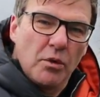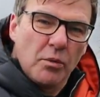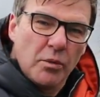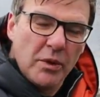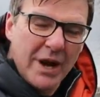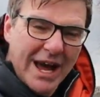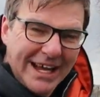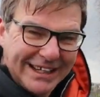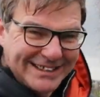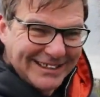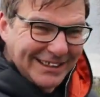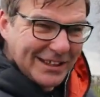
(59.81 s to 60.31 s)
We're
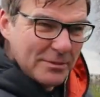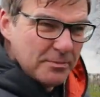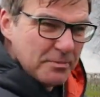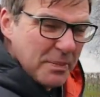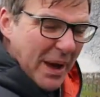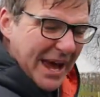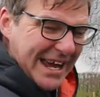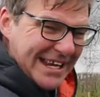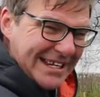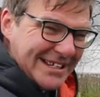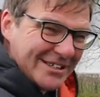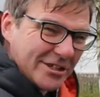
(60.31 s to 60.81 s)
actually
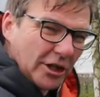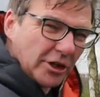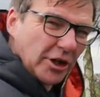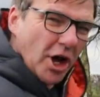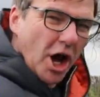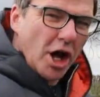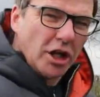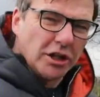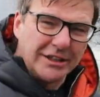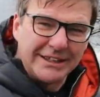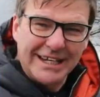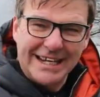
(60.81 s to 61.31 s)
based on a
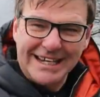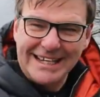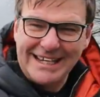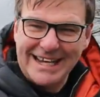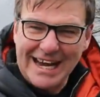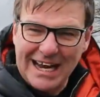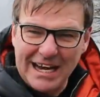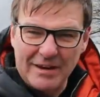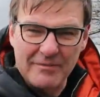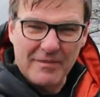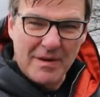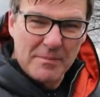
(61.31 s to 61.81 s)
holiday
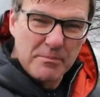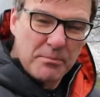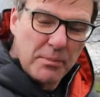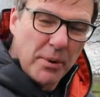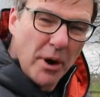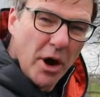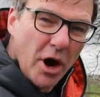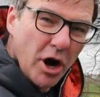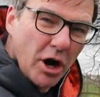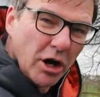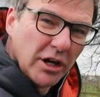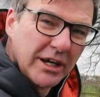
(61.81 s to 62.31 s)
caravan
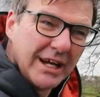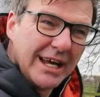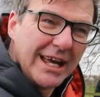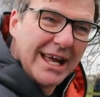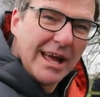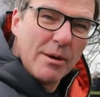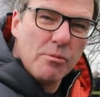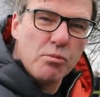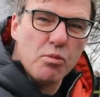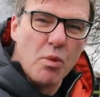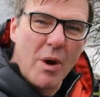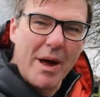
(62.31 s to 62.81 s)
park
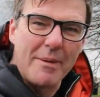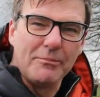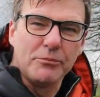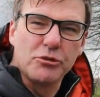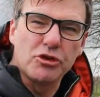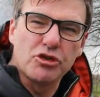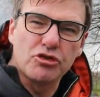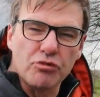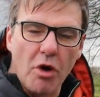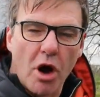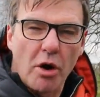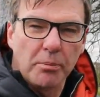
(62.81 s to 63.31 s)
in Wem,
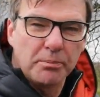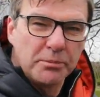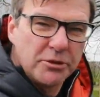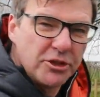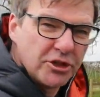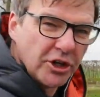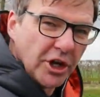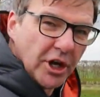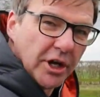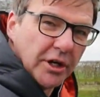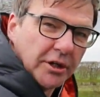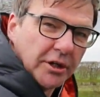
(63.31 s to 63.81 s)
Shropshire.